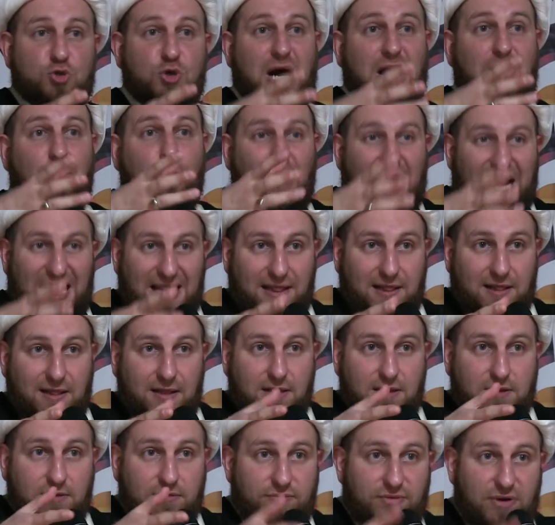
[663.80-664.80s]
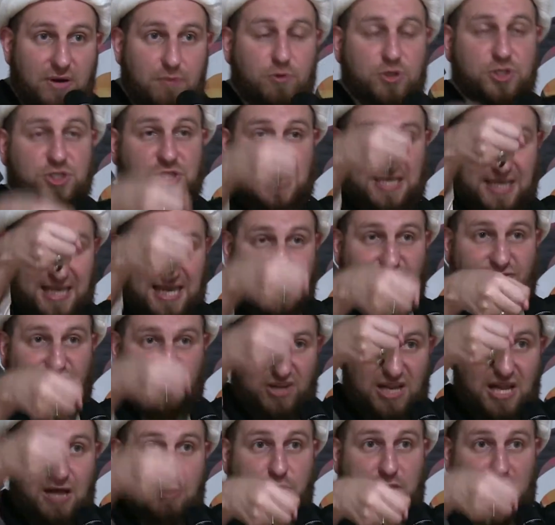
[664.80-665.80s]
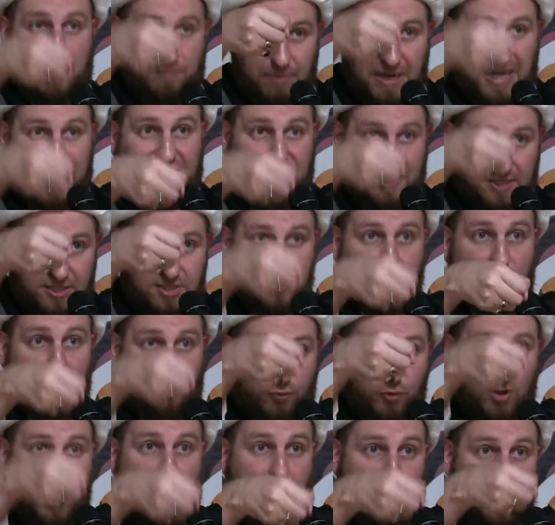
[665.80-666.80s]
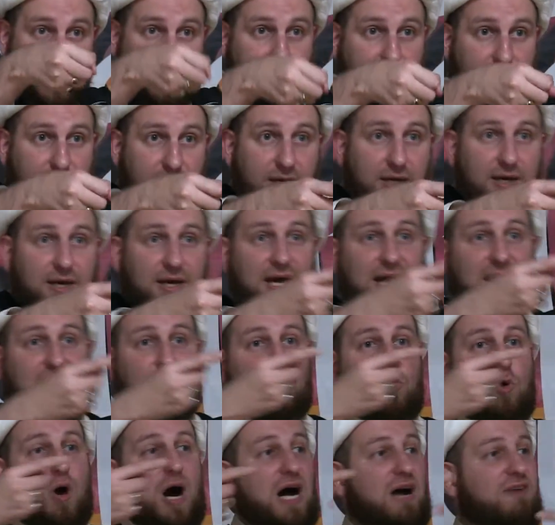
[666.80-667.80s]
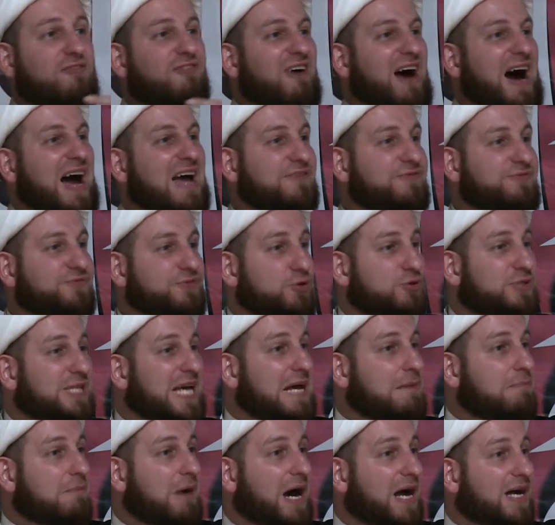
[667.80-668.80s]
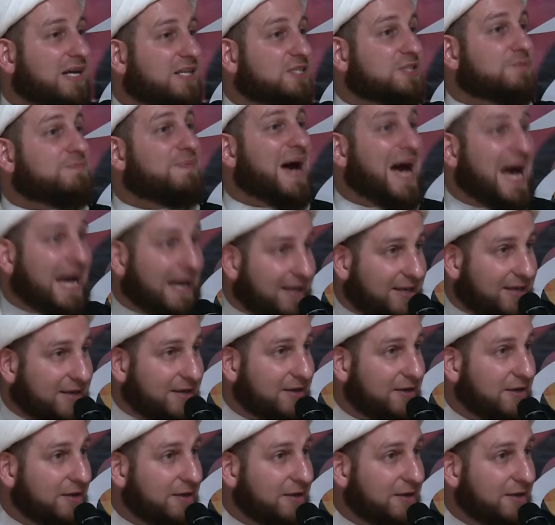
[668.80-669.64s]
a well from which they can fill out their buckets of water and walk 5 to 10 miles back